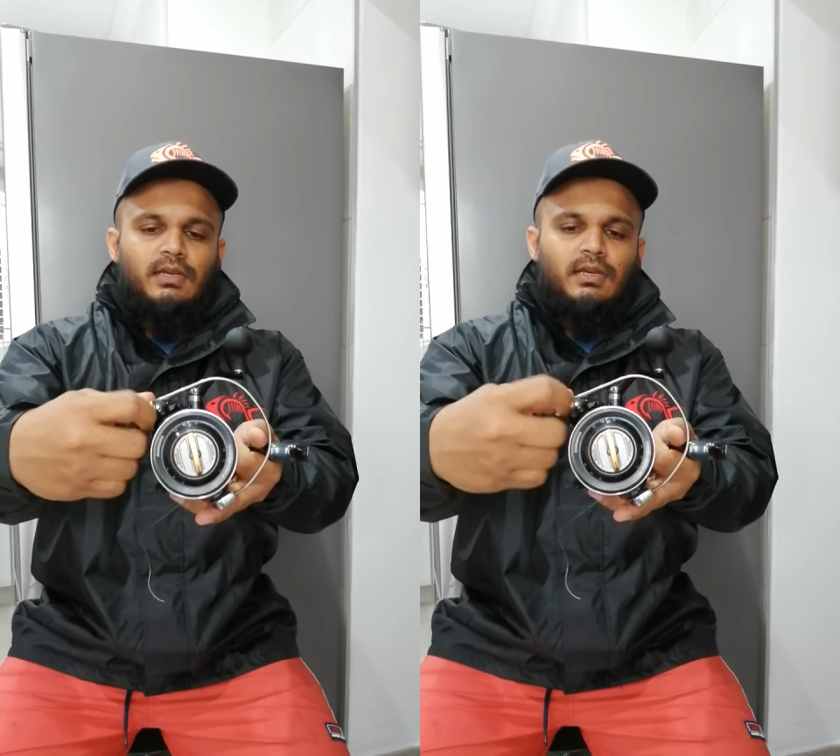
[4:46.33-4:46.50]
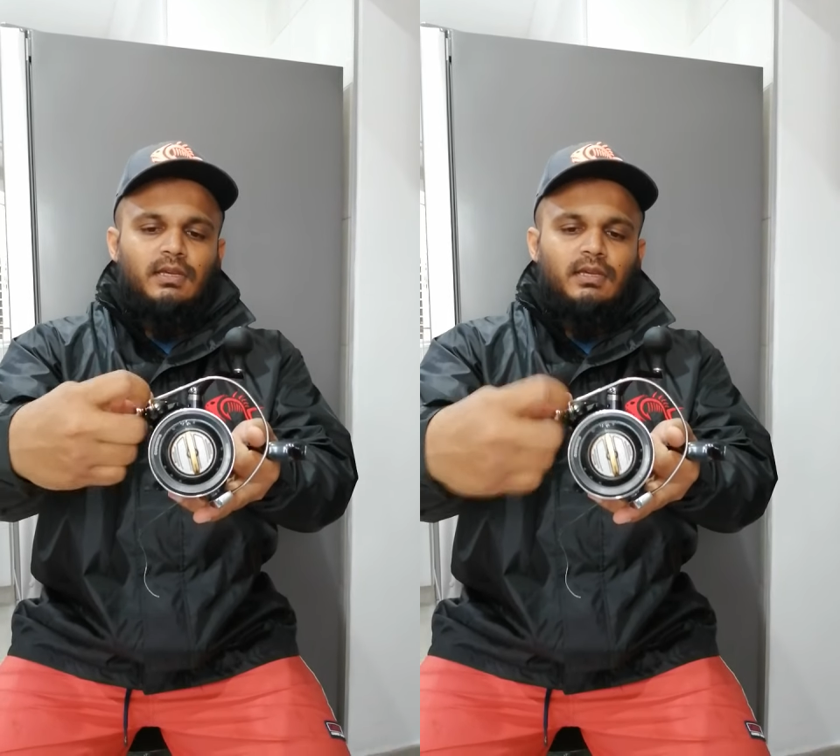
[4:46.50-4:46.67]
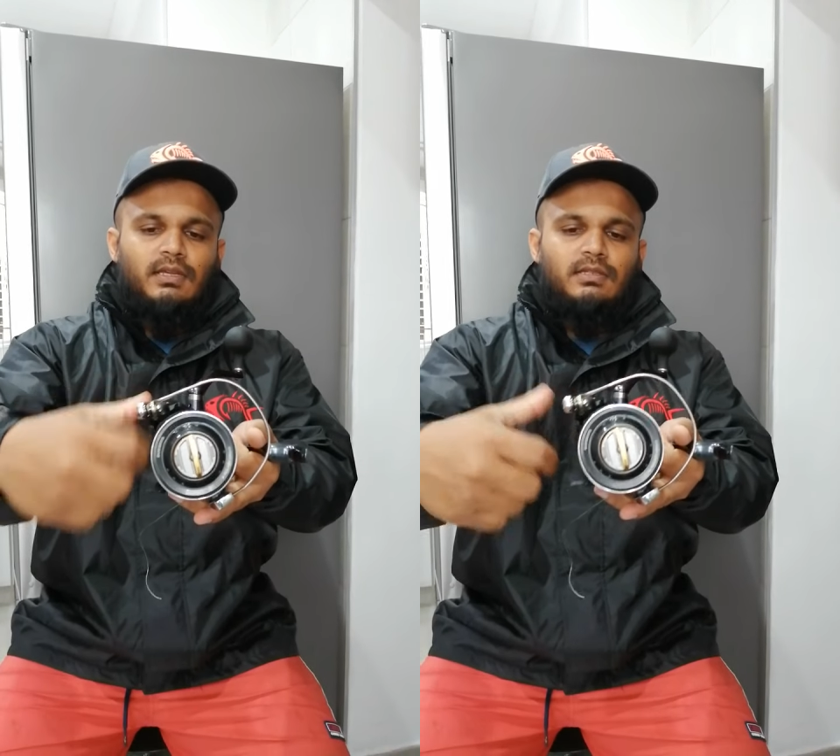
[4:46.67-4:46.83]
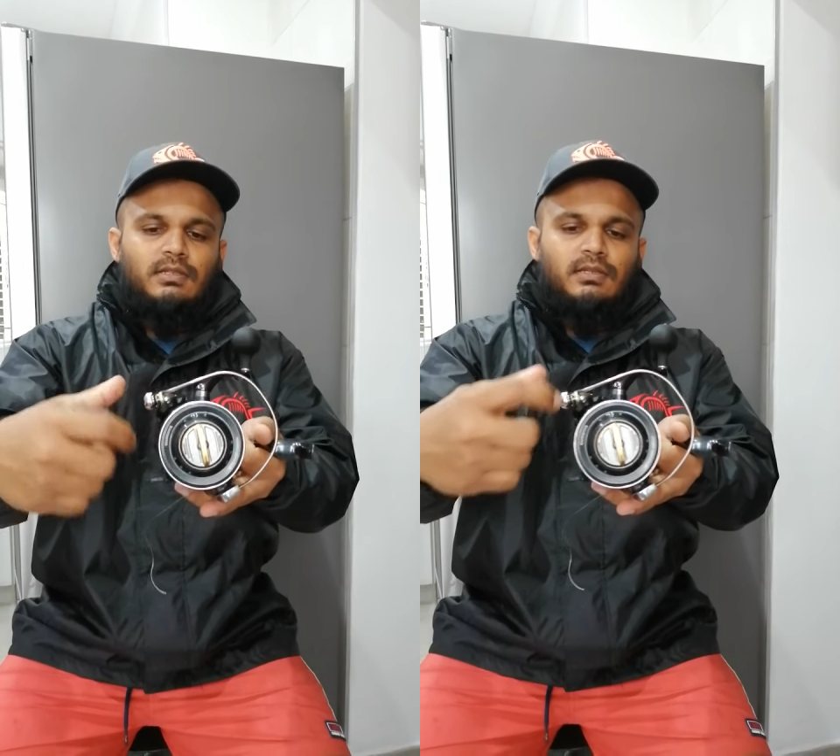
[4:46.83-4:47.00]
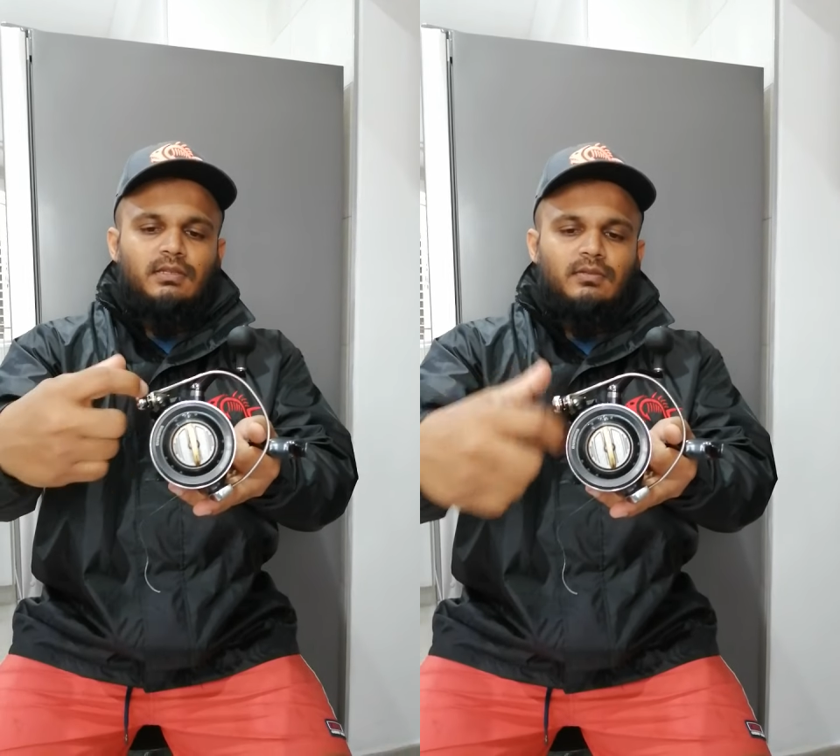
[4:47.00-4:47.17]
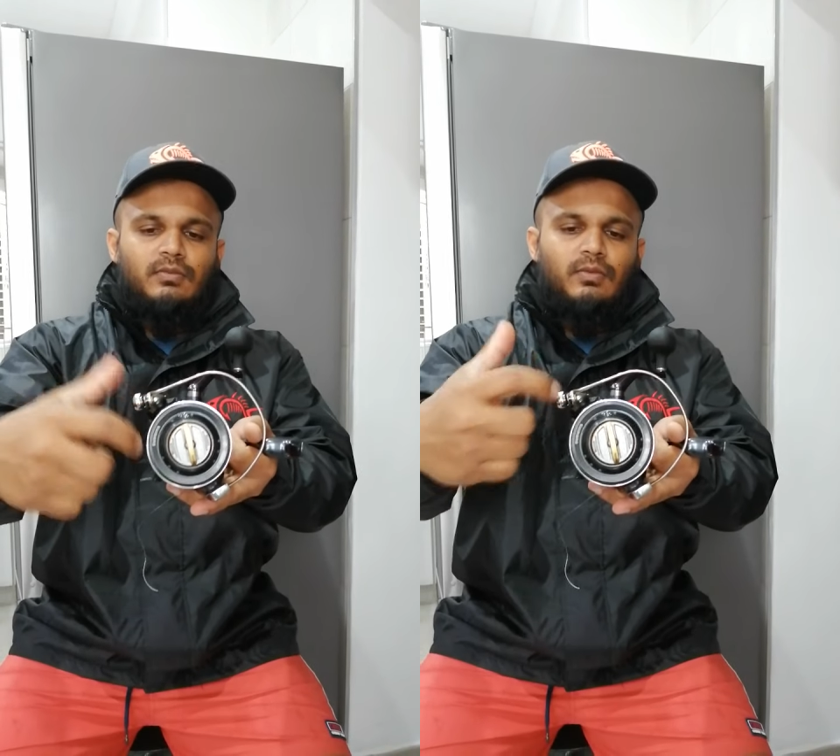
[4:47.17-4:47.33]

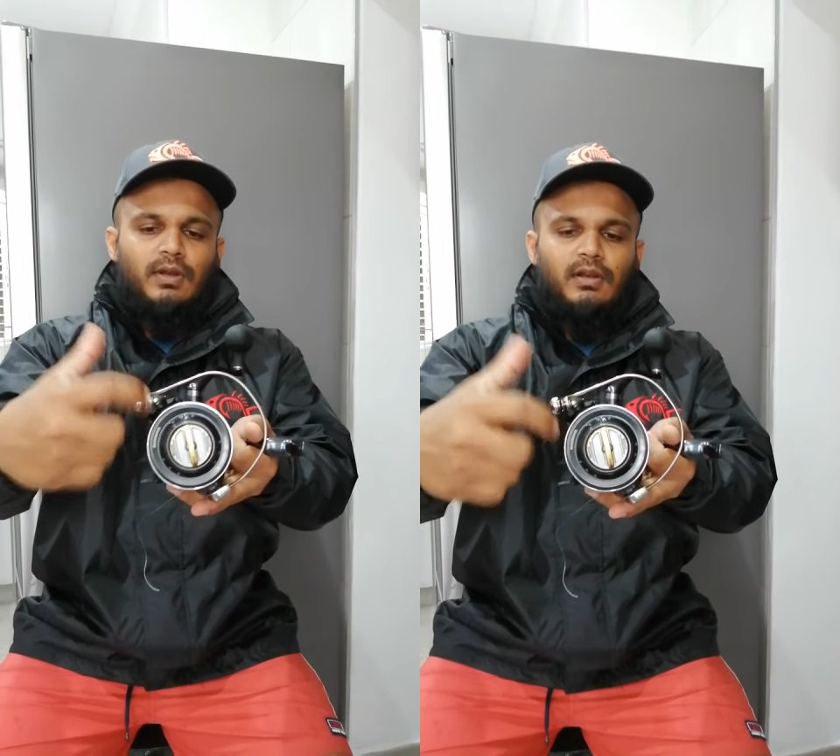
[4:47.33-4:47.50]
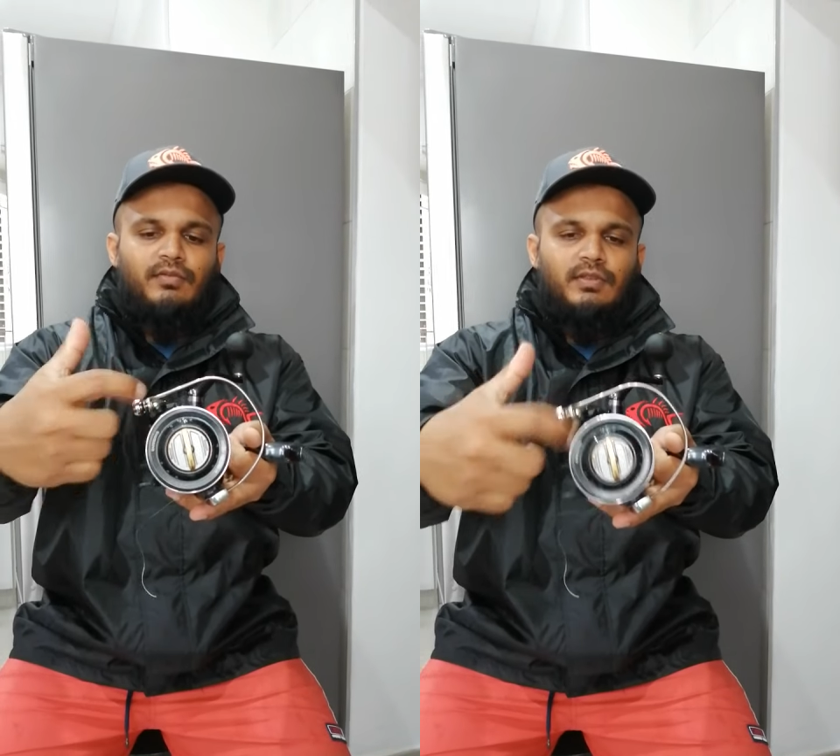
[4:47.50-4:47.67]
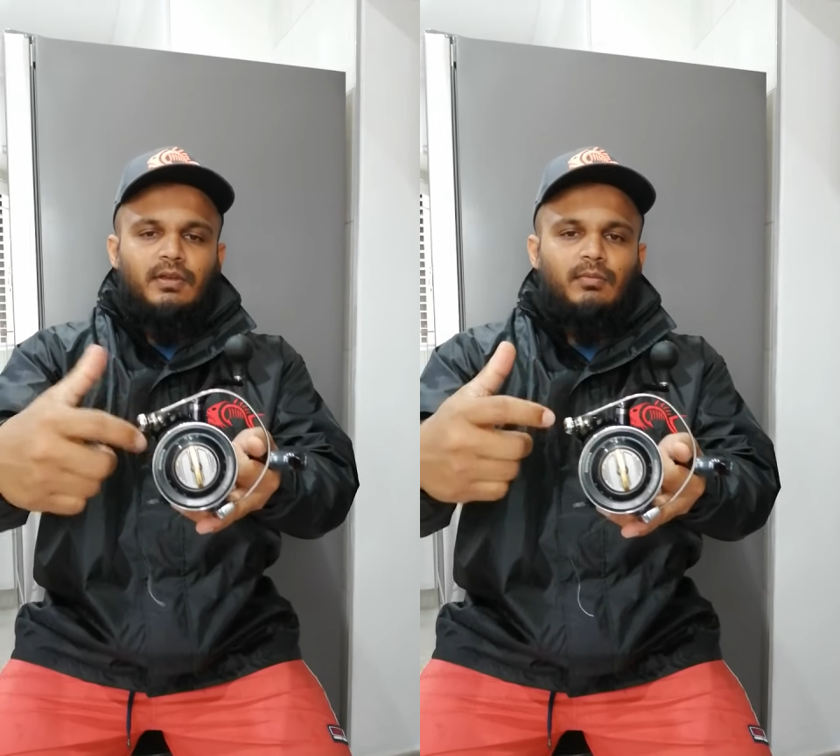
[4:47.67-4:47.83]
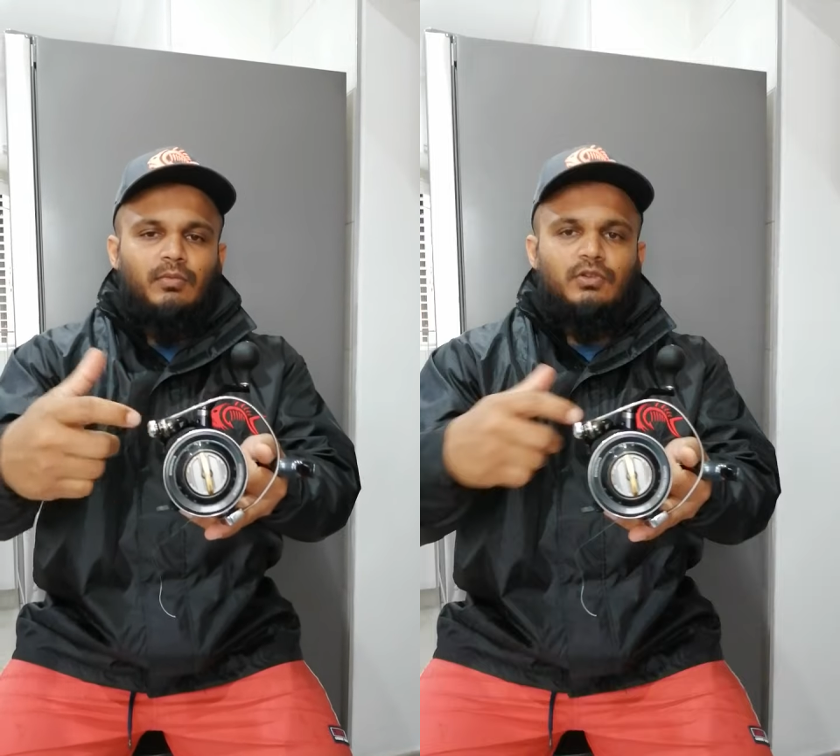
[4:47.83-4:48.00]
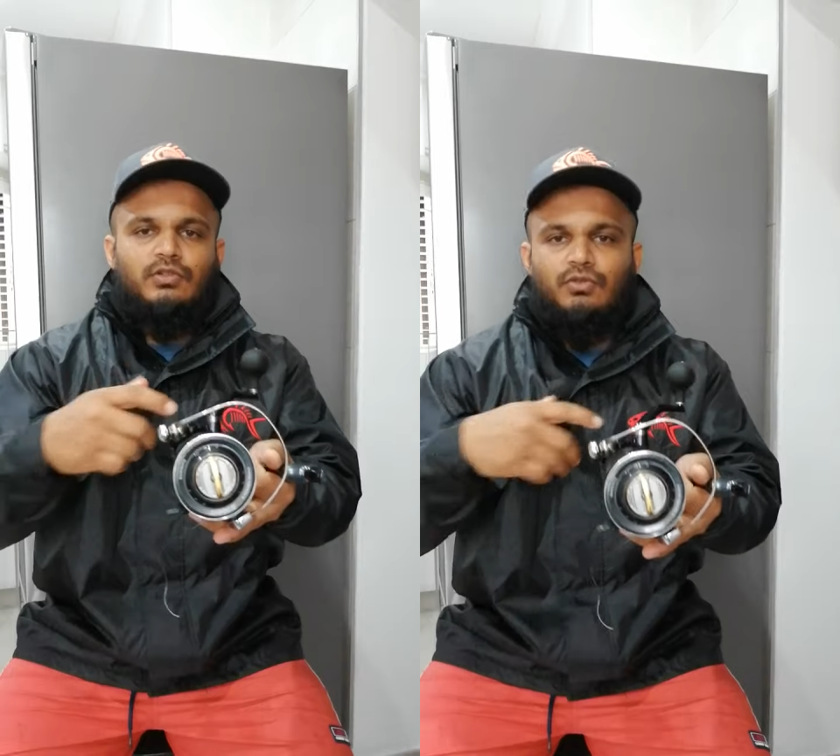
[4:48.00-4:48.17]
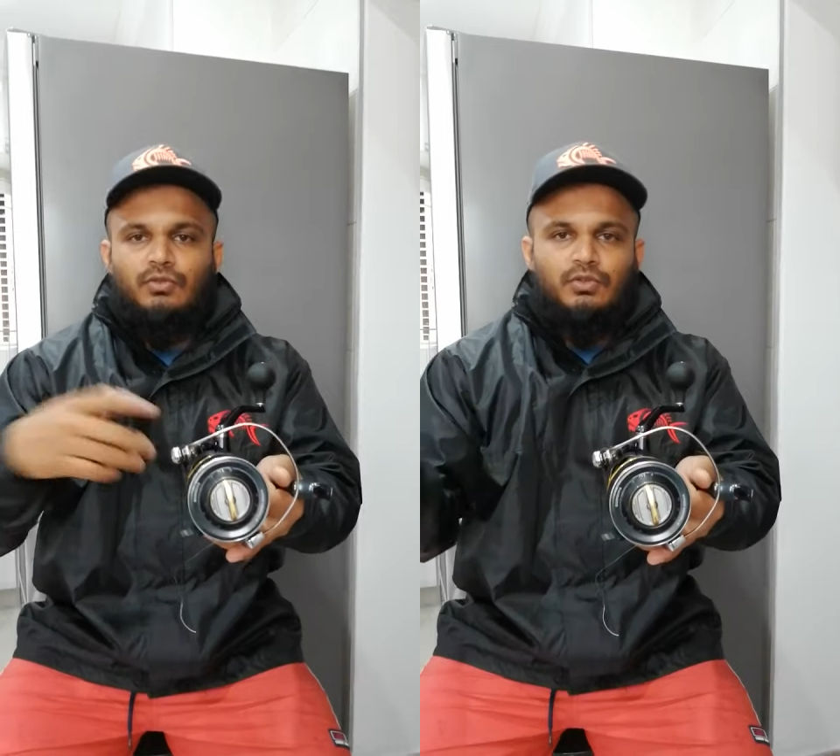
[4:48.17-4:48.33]
It's one of the most